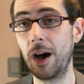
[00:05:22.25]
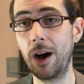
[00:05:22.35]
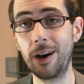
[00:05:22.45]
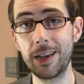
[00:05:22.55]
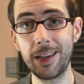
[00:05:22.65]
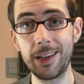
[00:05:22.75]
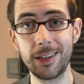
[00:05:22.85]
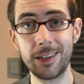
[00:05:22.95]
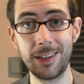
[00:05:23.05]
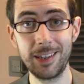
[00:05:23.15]
I
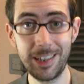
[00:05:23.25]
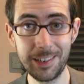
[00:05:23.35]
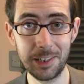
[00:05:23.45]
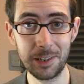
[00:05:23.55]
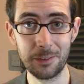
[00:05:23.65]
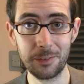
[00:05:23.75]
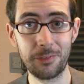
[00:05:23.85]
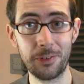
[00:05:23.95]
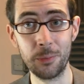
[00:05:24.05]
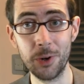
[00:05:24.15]
need it
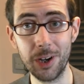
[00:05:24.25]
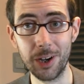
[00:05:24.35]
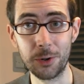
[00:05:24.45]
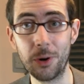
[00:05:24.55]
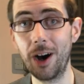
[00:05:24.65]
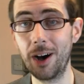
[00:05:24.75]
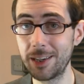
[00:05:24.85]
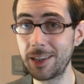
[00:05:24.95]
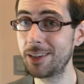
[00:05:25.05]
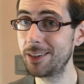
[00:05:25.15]
for work, or
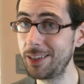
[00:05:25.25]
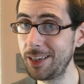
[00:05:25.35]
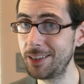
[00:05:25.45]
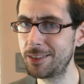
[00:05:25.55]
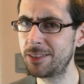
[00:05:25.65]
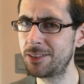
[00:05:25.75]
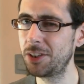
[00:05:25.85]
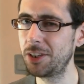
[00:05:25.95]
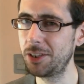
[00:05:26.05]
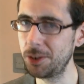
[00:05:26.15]
I need
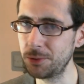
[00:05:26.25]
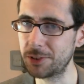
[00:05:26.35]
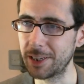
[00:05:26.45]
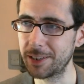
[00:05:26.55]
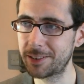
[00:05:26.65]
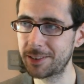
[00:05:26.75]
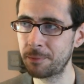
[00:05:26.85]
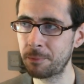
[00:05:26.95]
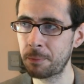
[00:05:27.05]
to use it.